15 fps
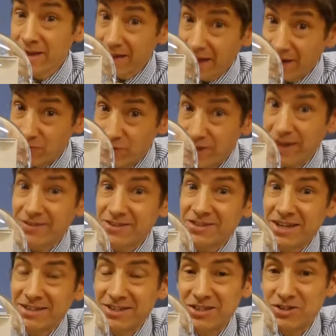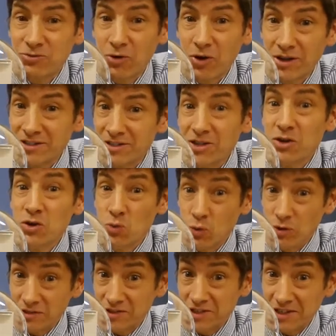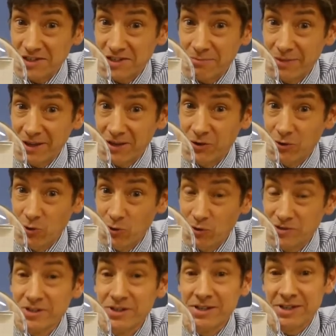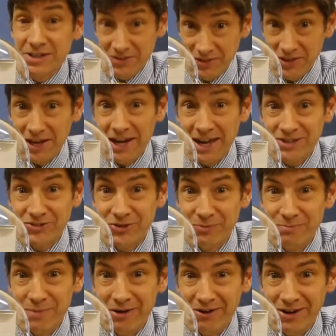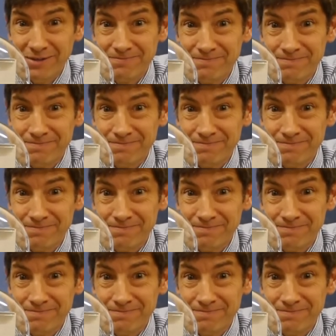And if we get the settings right, we'll see something called the electron mirror.